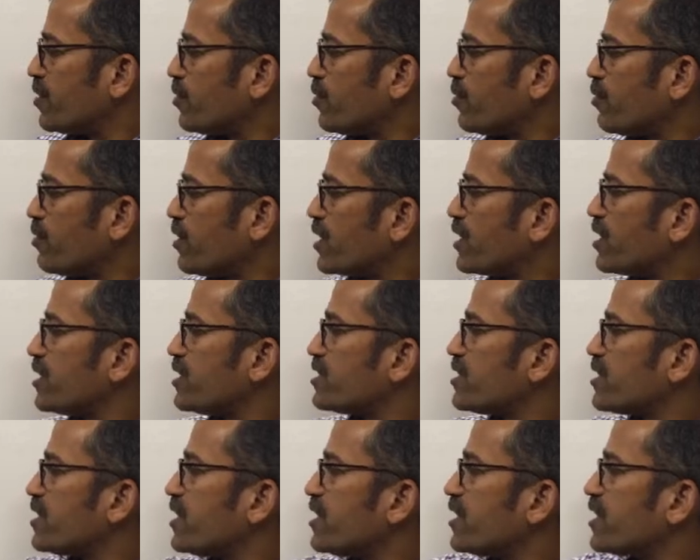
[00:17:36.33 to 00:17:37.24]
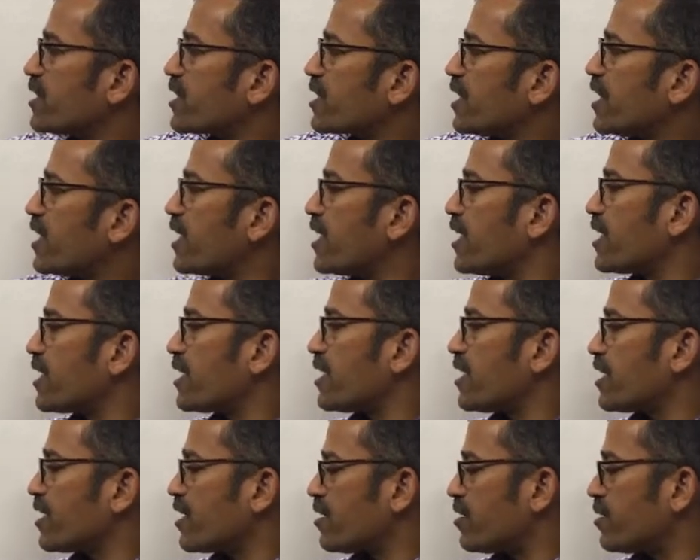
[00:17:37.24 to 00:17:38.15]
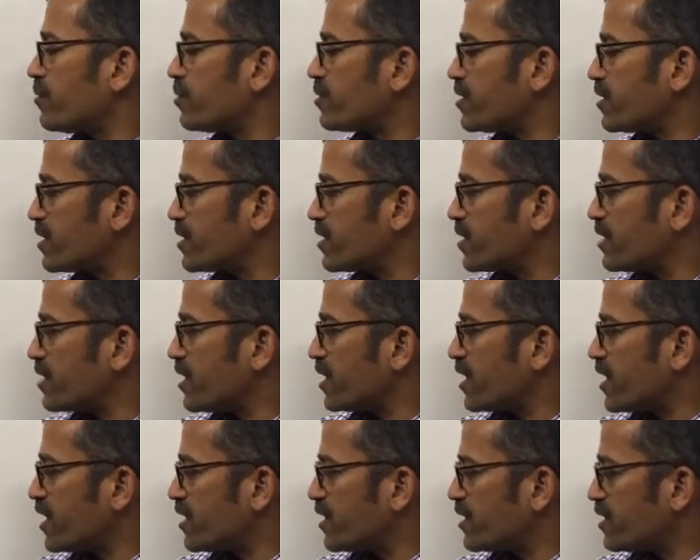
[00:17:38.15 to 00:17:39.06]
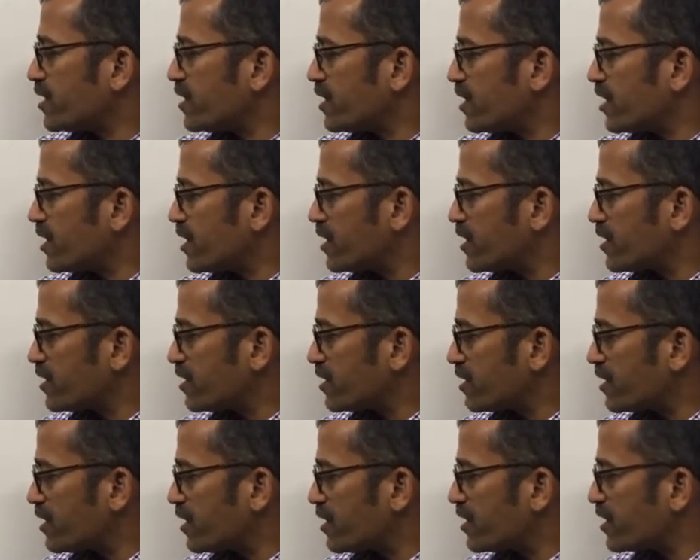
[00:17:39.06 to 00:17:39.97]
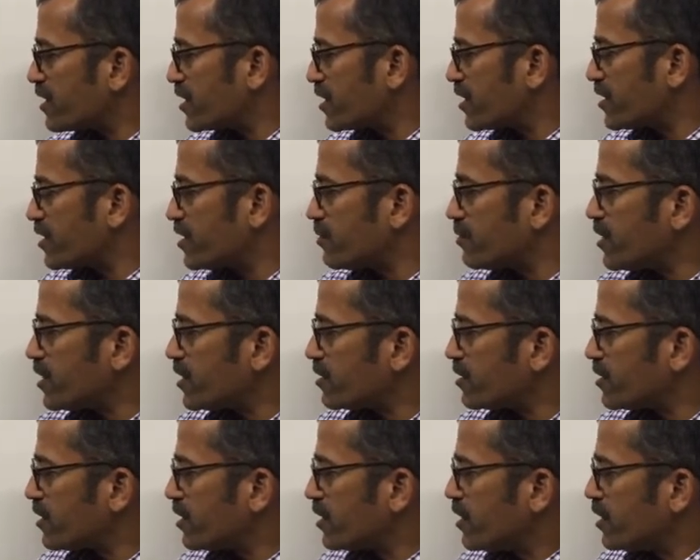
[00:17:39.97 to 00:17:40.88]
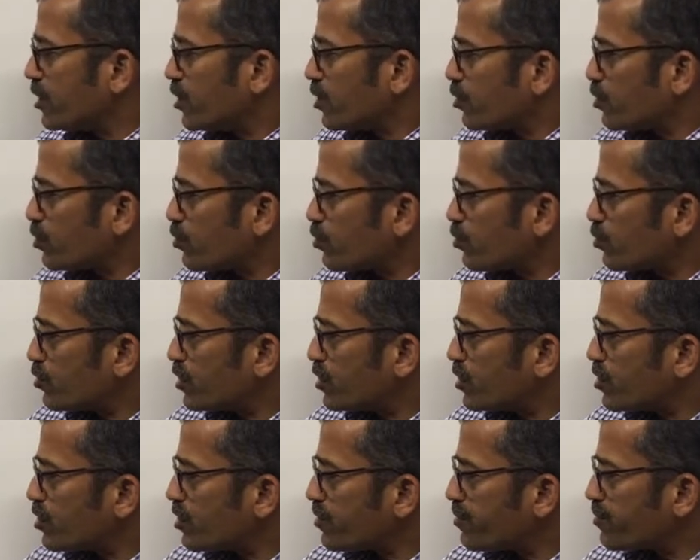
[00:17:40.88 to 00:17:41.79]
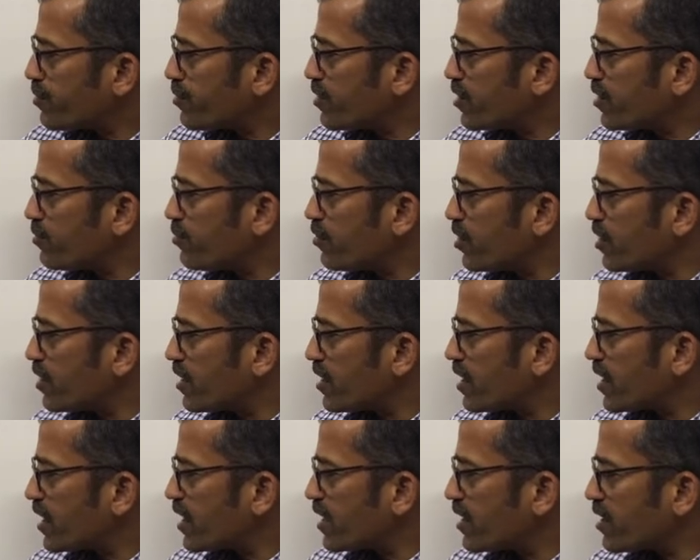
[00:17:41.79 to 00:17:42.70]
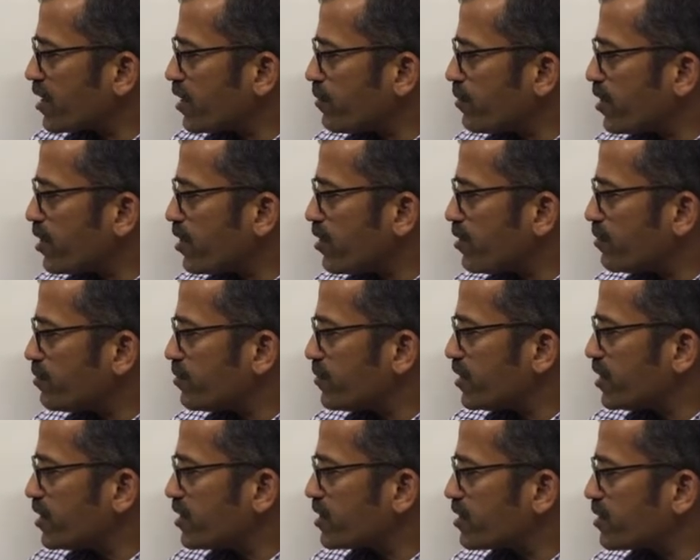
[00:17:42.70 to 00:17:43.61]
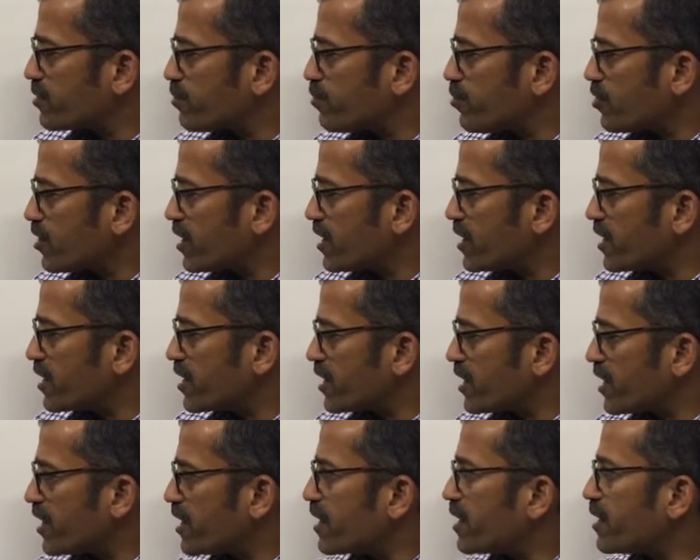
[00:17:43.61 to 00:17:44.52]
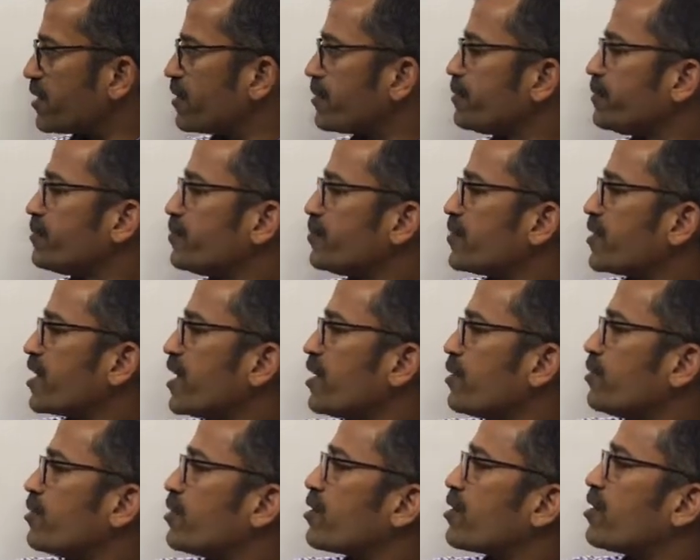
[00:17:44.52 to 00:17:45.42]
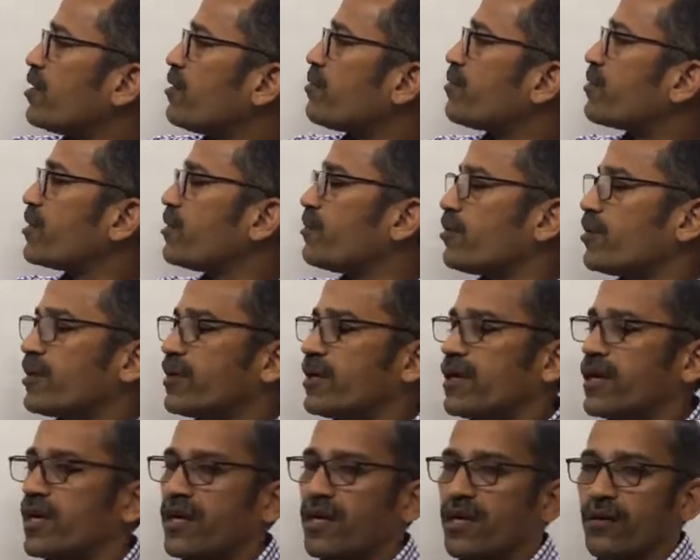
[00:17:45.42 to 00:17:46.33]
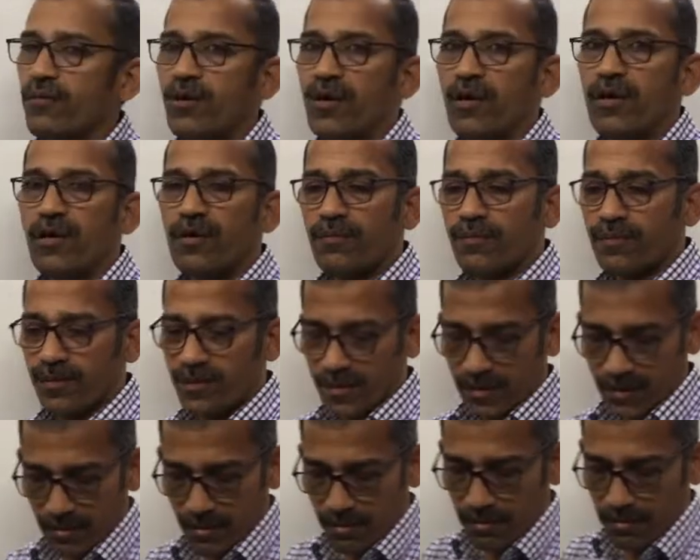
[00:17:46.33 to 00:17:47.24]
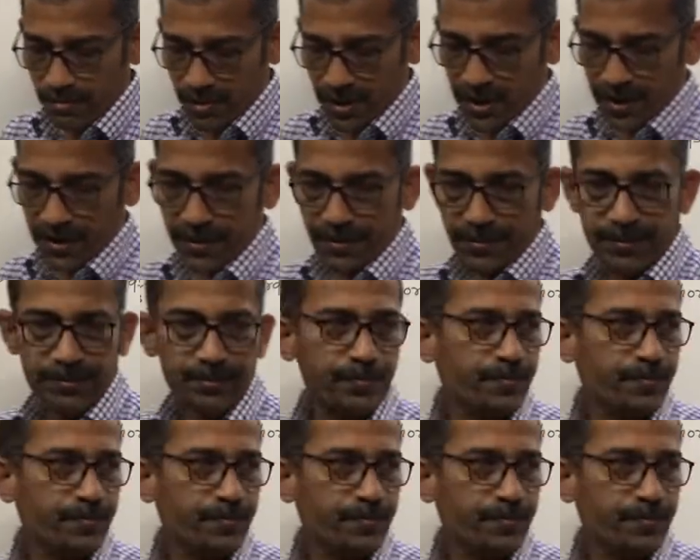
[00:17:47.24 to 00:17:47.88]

One is inclined at an angle of 60 and here 30 kg mass. So we will draw free body diagram of this point A and we will draw free body diagram of B.